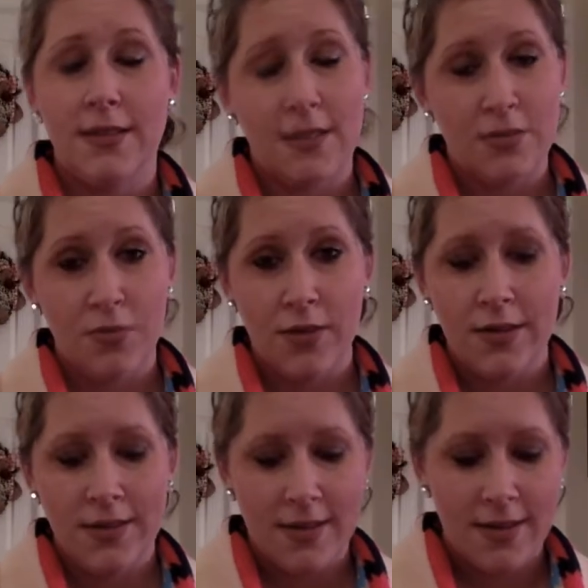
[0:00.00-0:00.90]
at this
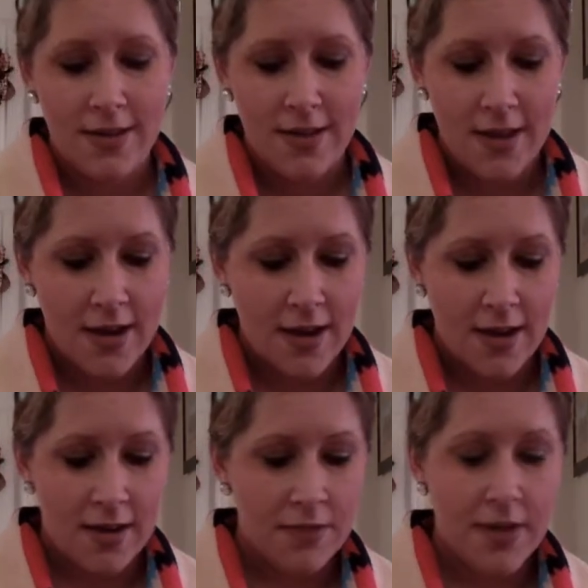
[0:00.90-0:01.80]
point.
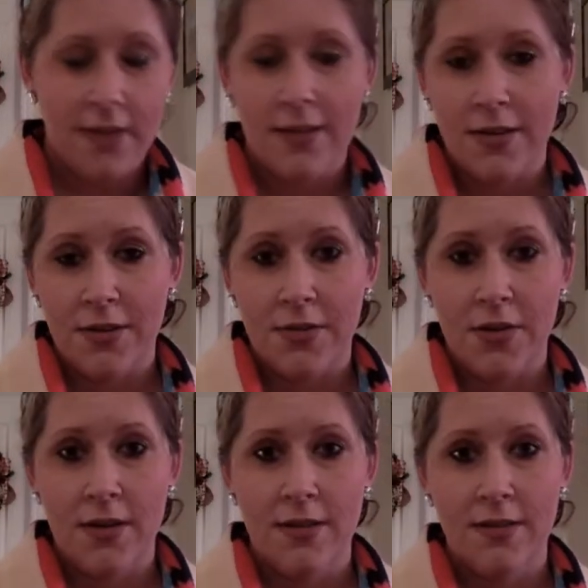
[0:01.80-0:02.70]
I'm not, you know,
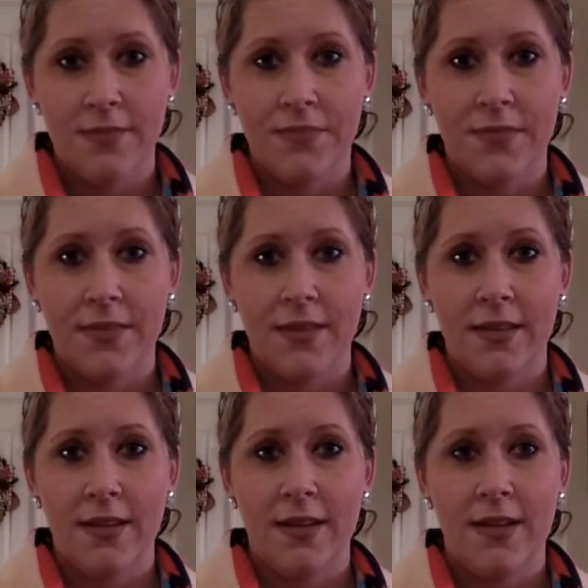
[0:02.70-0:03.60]

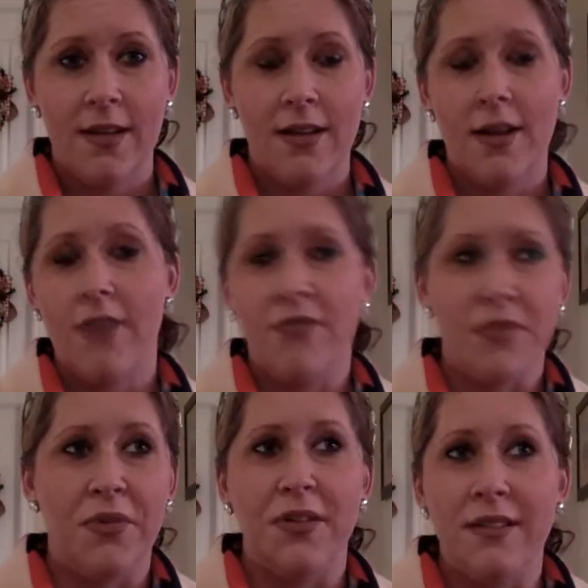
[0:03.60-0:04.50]

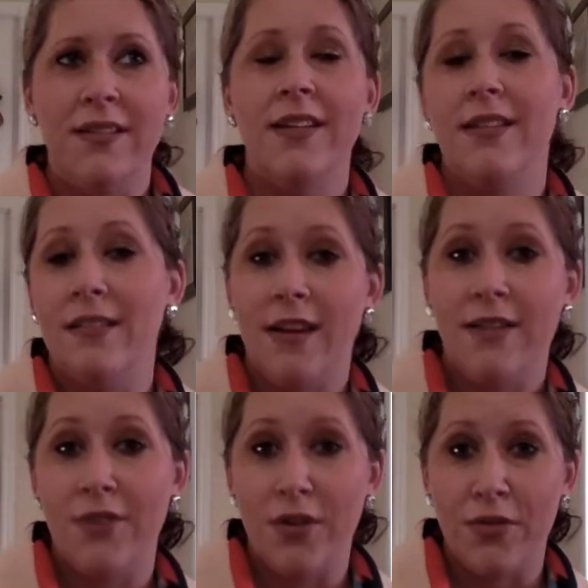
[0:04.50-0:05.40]
comfortable in a lot
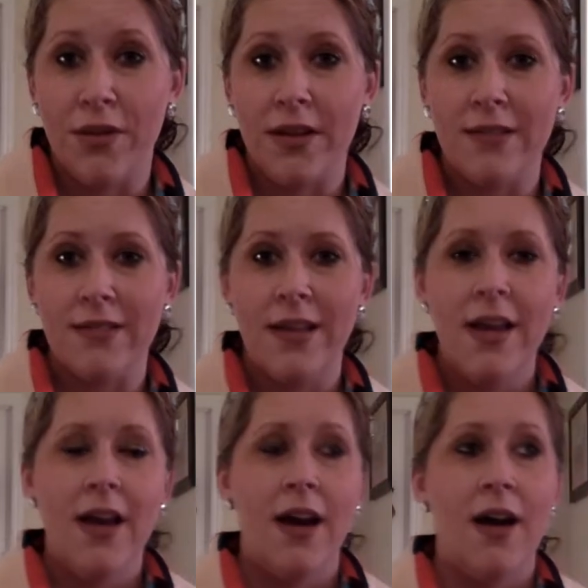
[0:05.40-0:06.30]
of other ways.
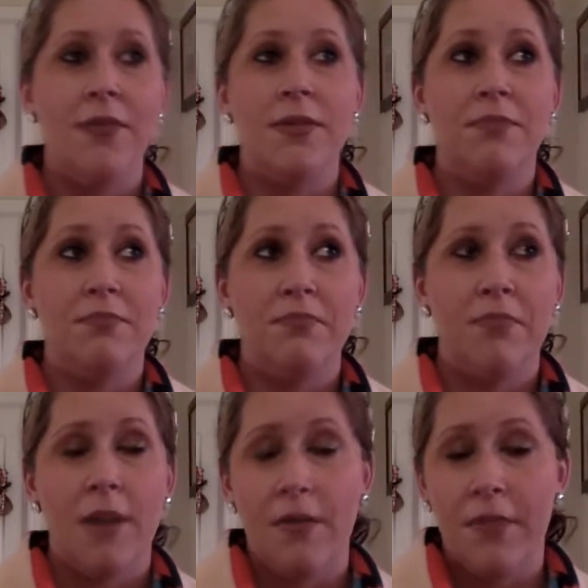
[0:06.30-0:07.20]
I'm
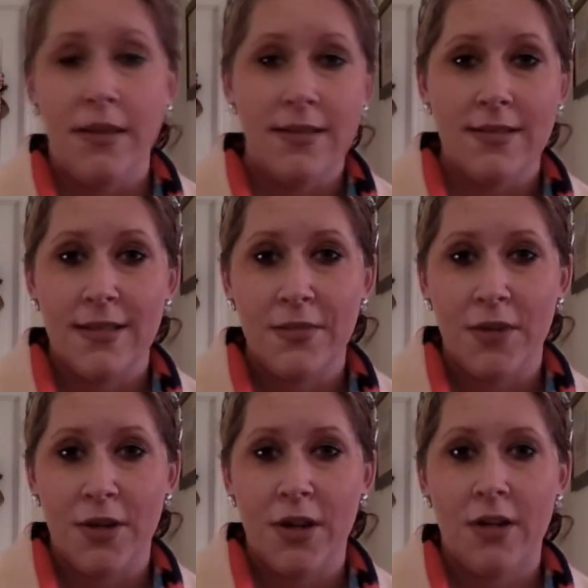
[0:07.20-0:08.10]
a belly
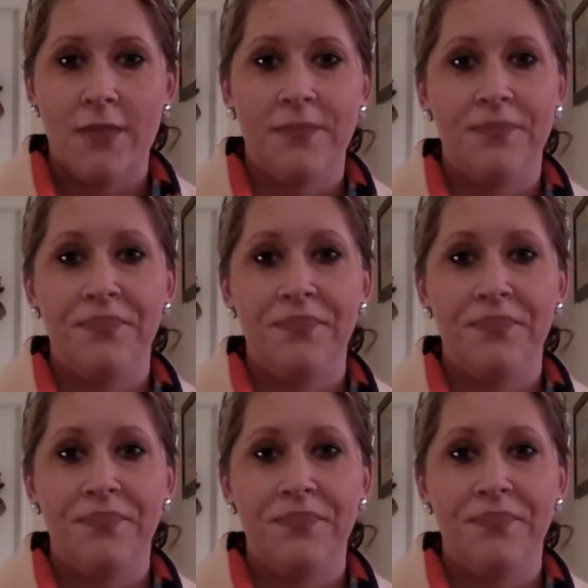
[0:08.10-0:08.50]
sleeper.